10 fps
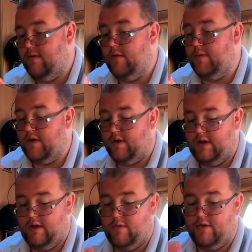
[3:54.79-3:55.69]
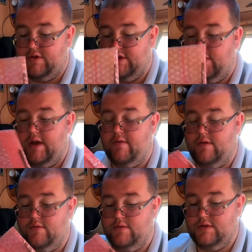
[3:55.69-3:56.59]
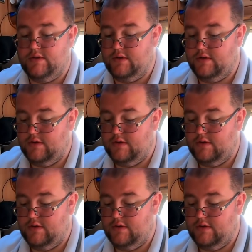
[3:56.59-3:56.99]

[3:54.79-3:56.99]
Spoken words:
What we've got here, we've got two aerials.